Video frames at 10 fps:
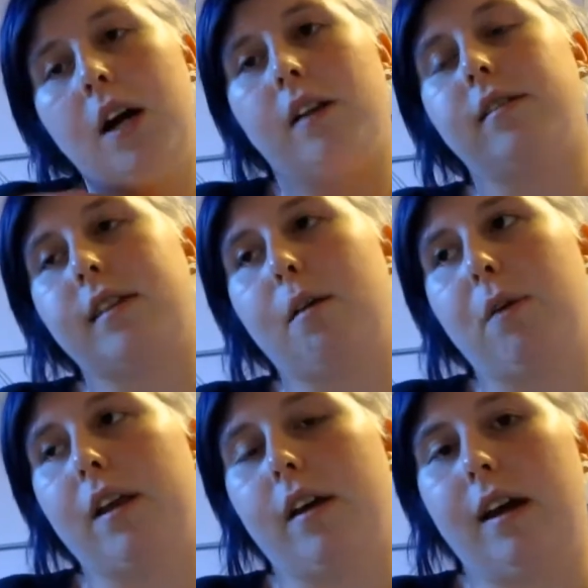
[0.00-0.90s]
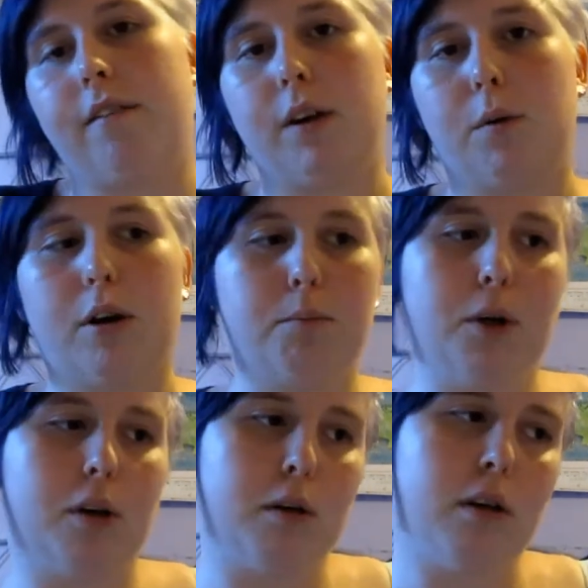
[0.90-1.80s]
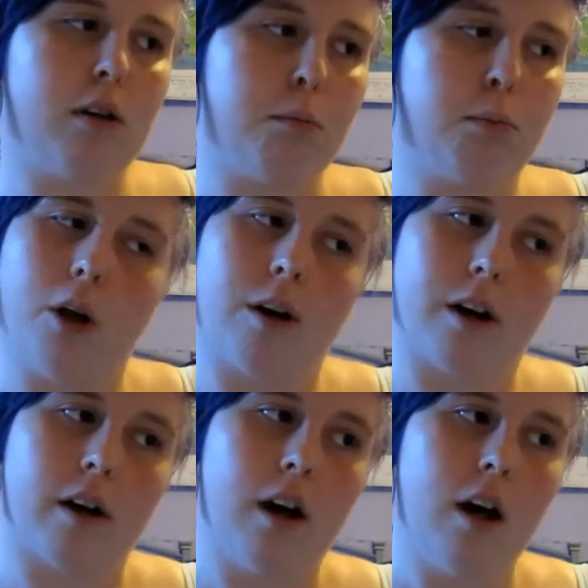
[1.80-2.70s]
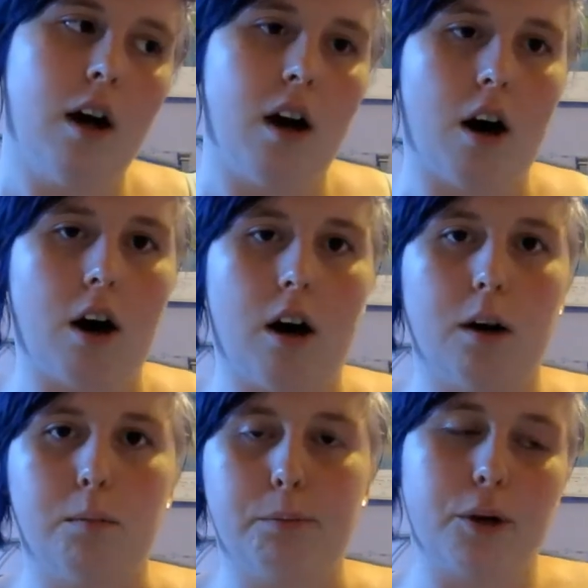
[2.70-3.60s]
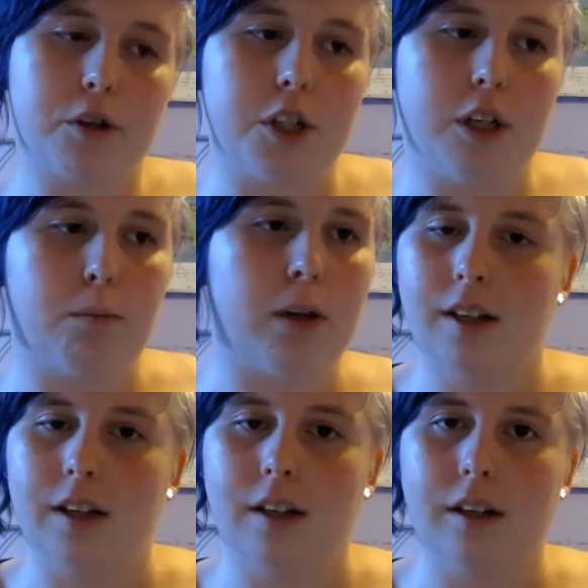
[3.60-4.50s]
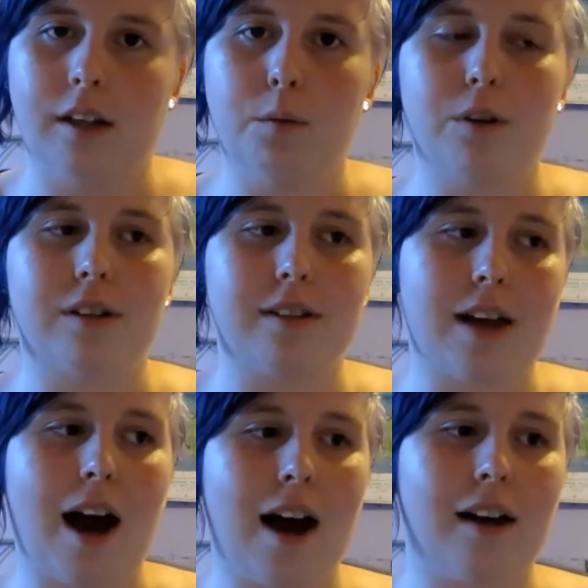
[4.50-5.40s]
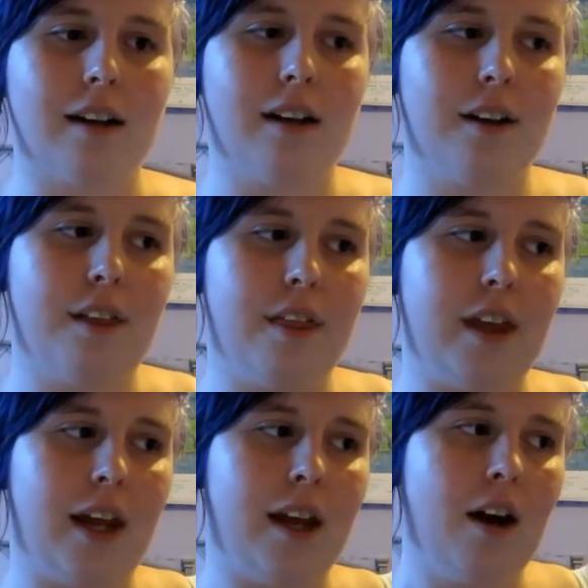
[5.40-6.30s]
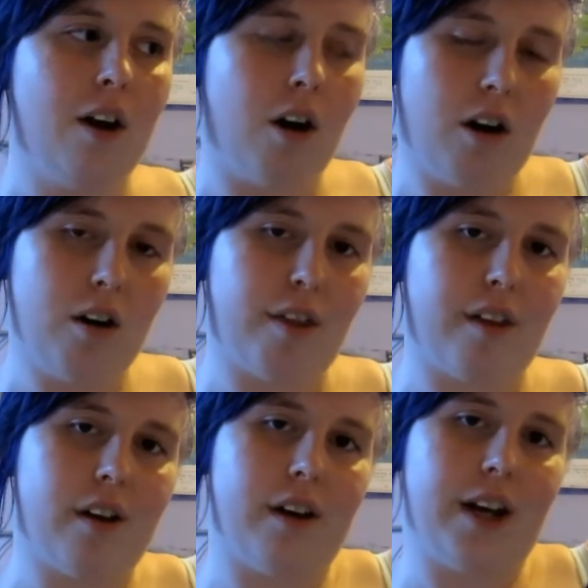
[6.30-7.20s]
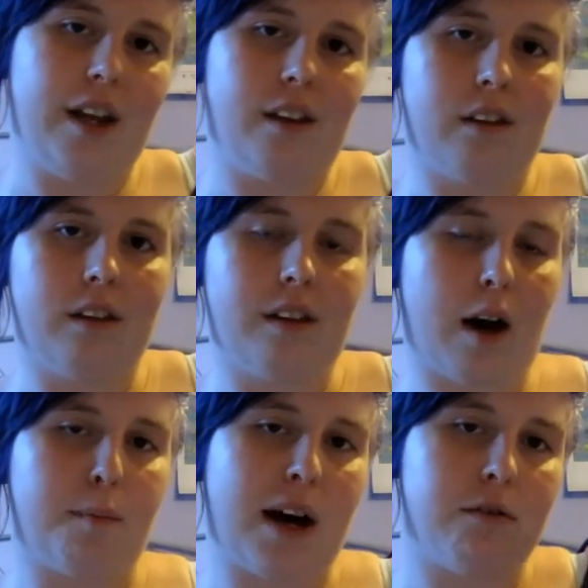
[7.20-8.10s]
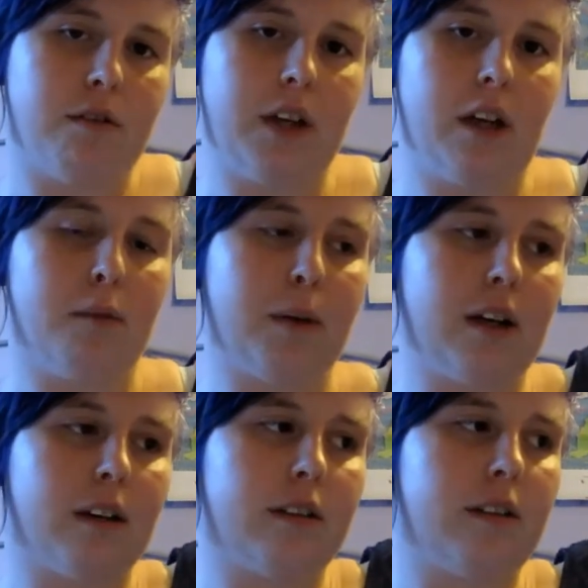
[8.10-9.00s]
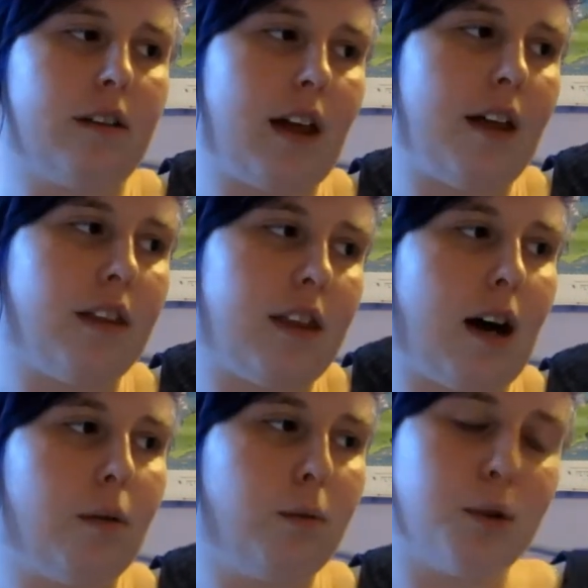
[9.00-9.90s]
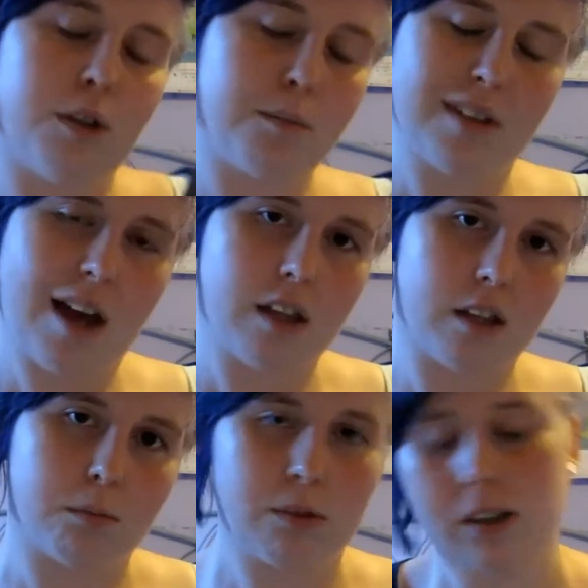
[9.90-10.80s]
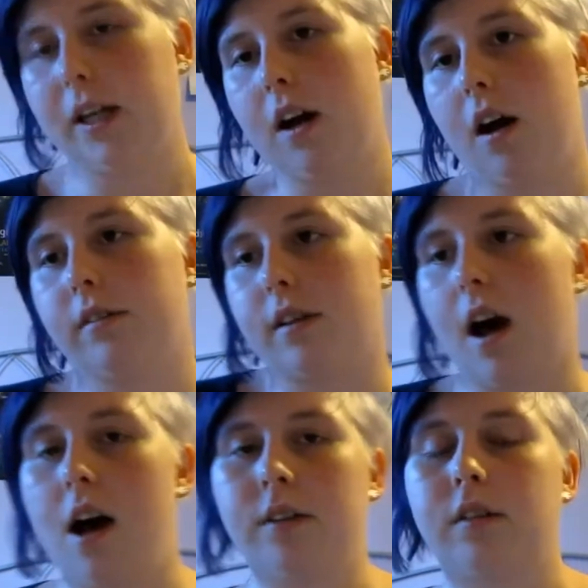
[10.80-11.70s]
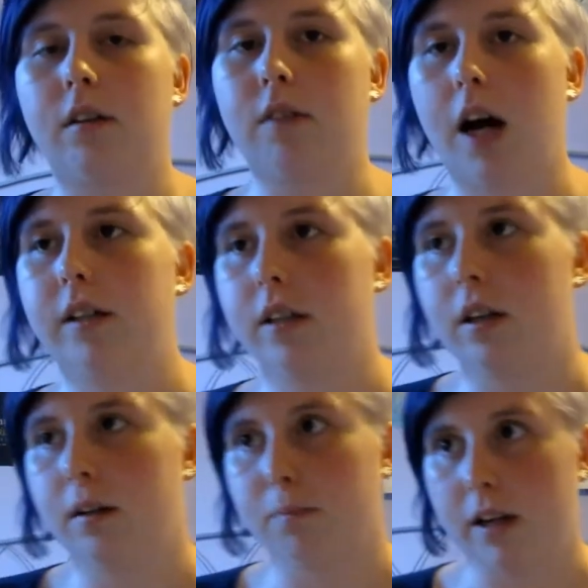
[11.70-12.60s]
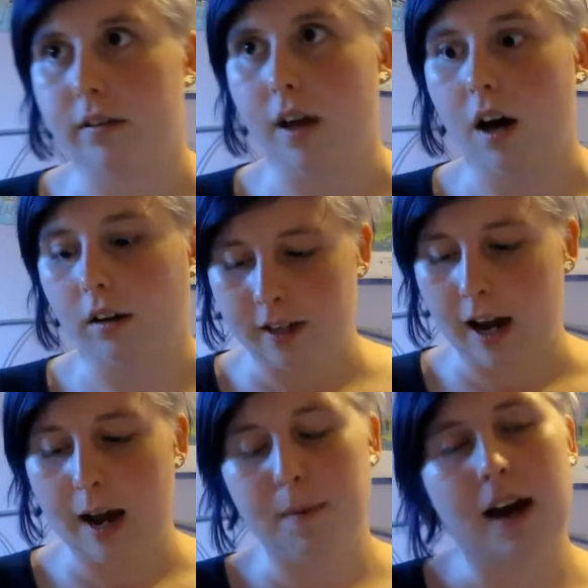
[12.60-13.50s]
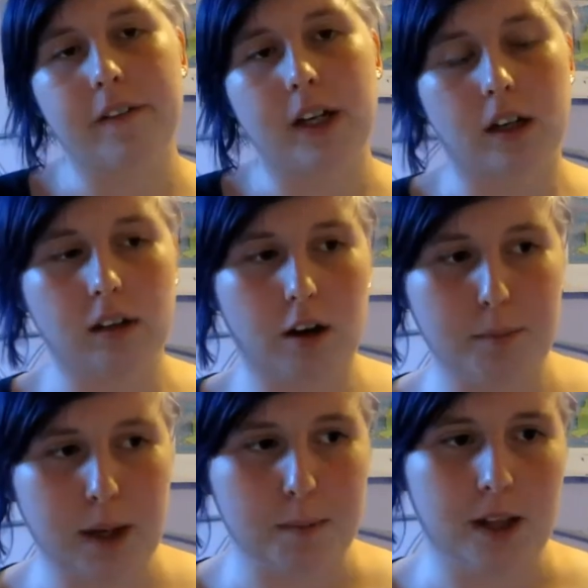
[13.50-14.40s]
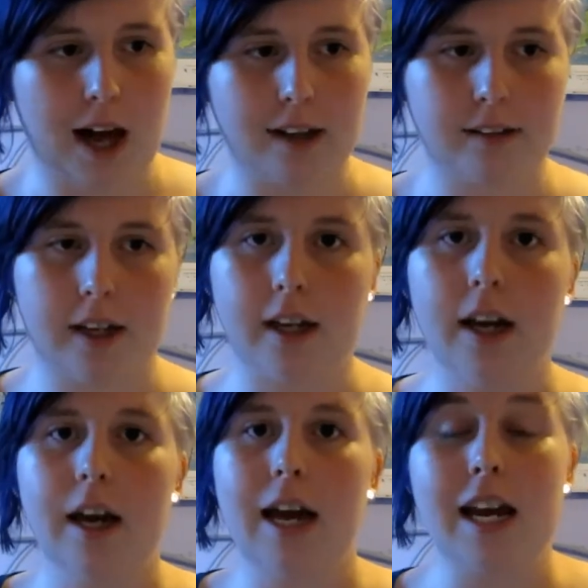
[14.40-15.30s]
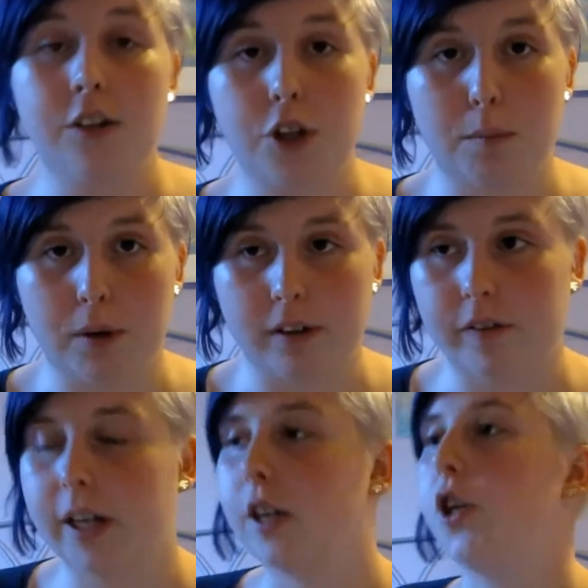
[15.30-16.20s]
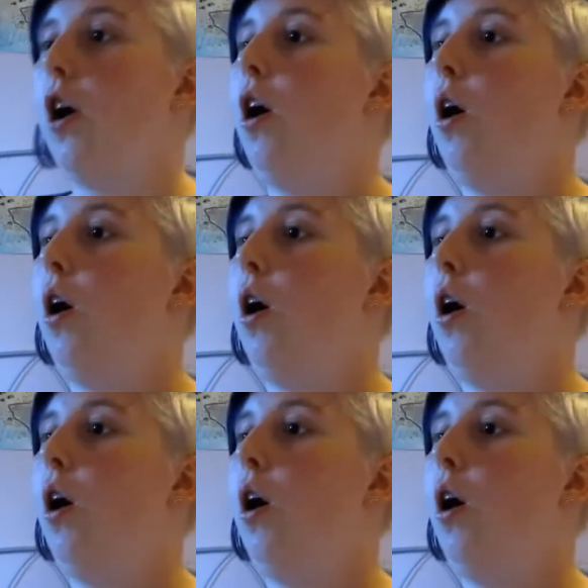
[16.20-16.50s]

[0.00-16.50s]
The same way that if you were a book blogger or booktuber, you wouldn't tag the author in that bad review, because then that would upset them. Because as a writer myself, I'm having a lot of people asking, is your book finished?